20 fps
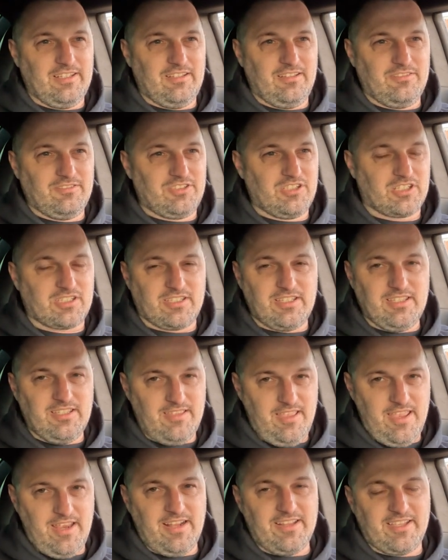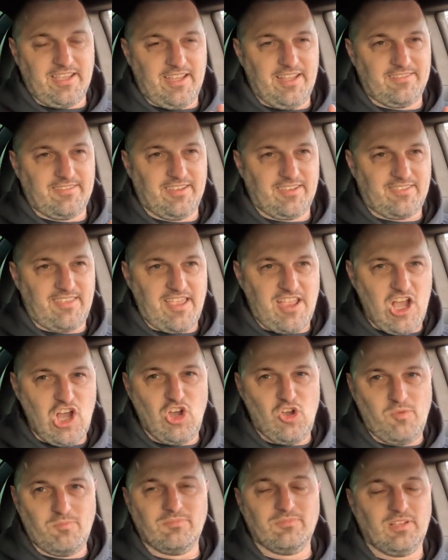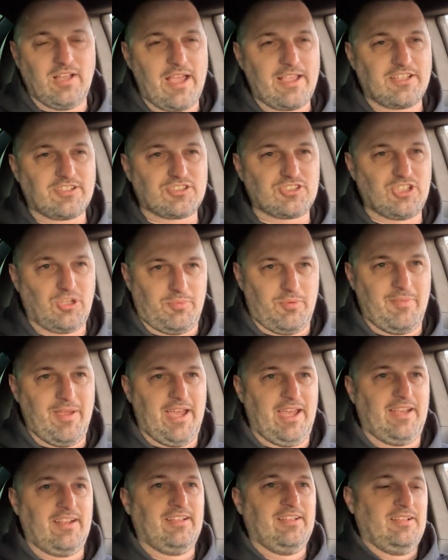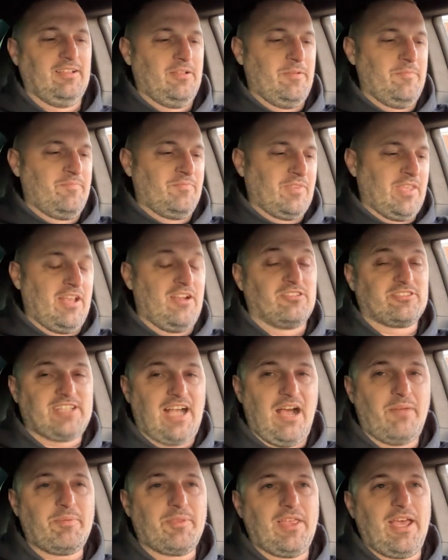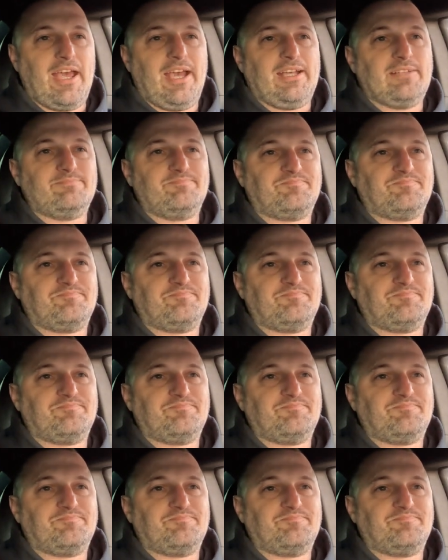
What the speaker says: just needed to get this thing home, like super bad. And on top of that,